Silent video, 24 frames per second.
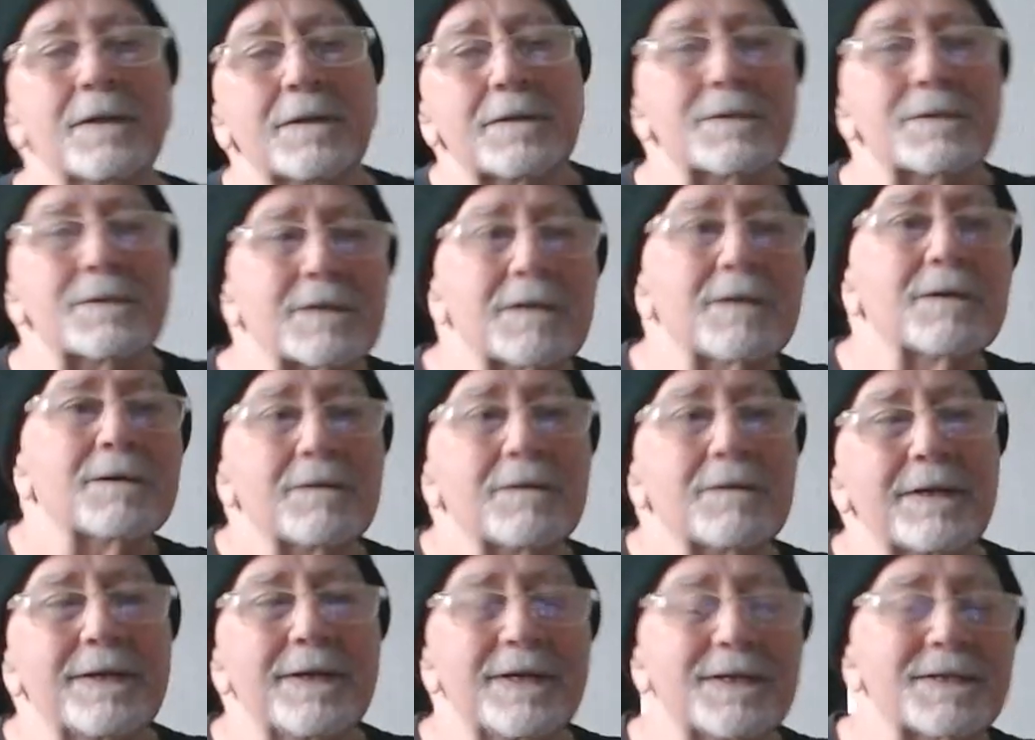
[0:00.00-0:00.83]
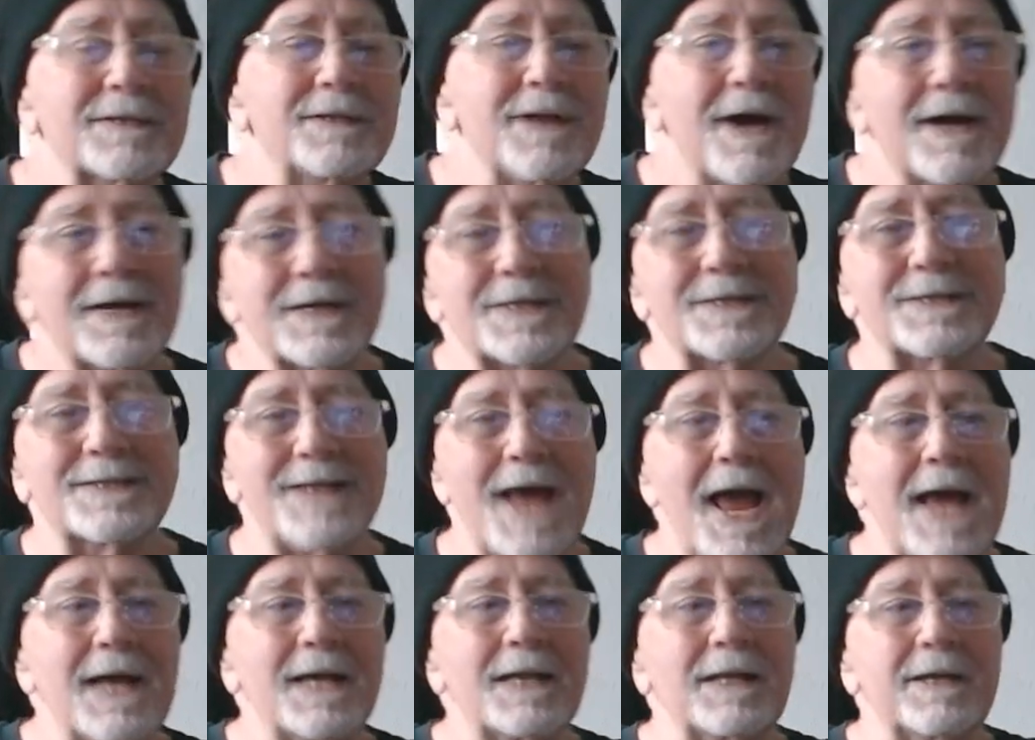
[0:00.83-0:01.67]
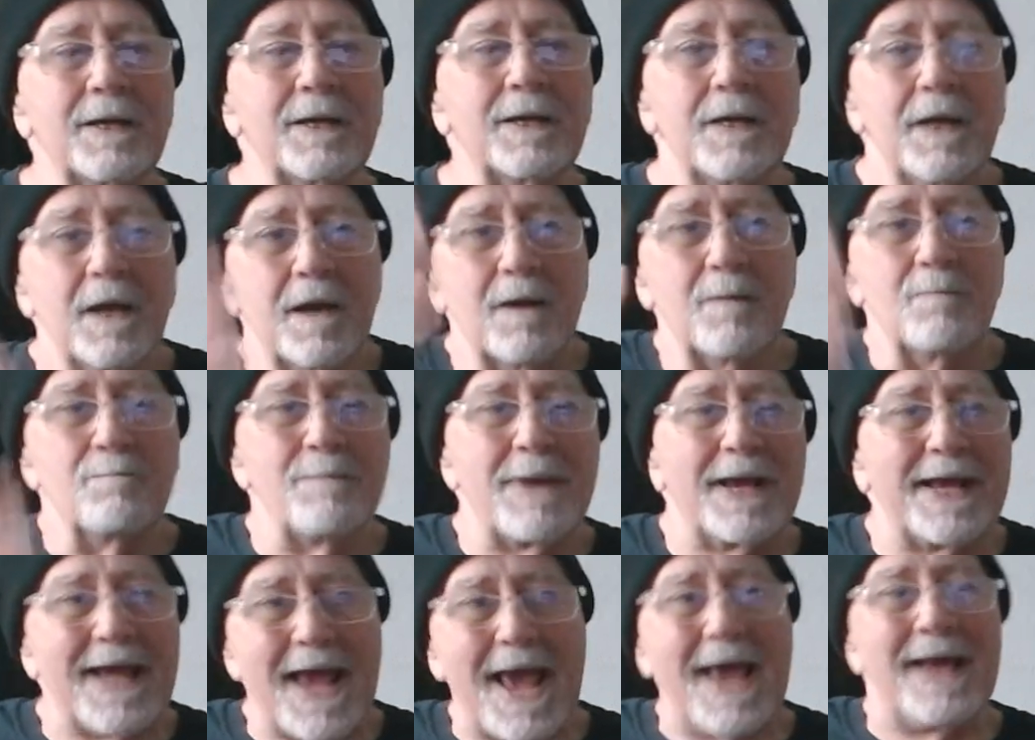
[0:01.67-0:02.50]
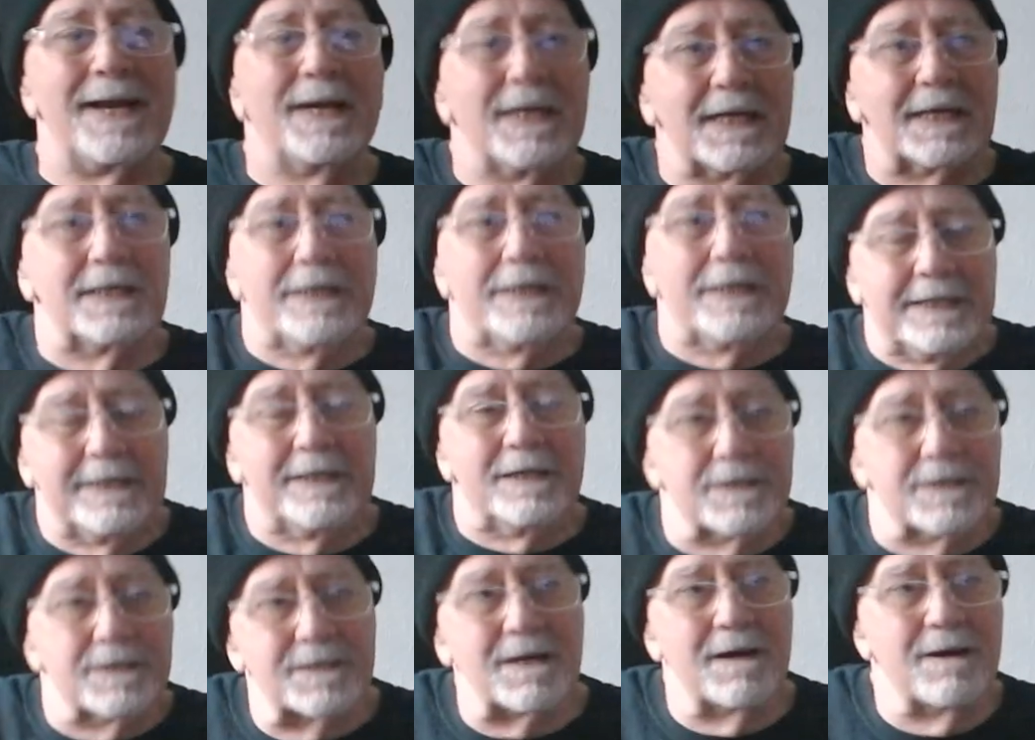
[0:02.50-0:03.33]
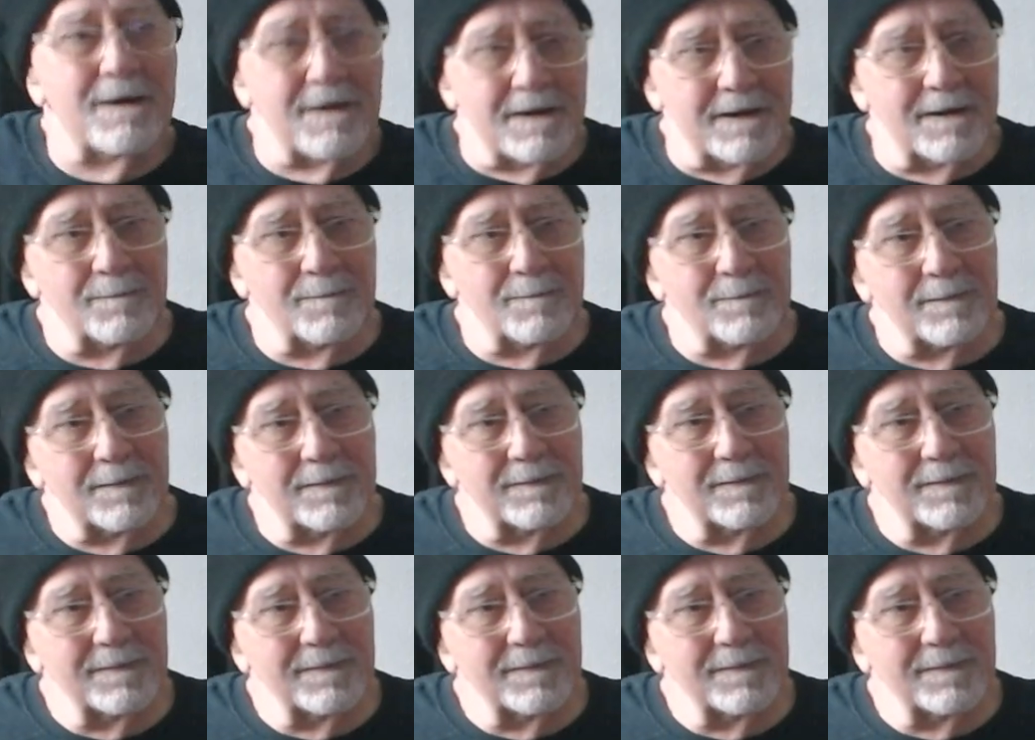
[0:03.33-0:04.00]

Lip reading: So it's not exactly mechanically in time.